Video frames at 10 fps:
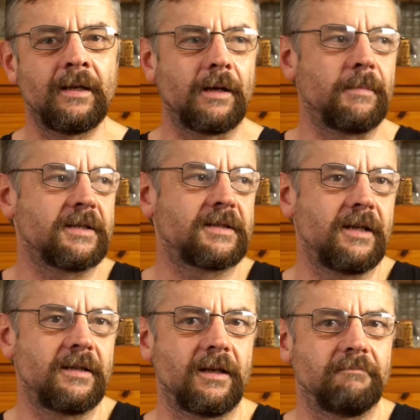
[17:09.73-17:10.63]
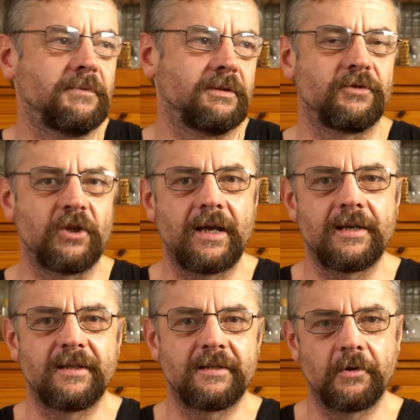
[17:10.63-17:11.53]
I might say that, well,
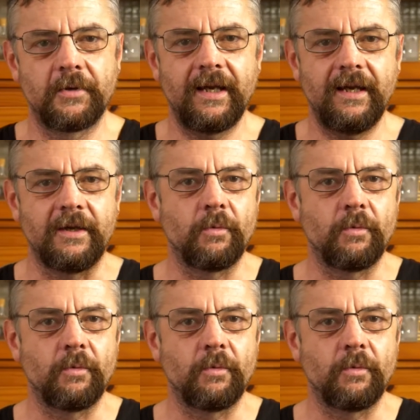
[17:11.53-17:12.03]
jazz is okay,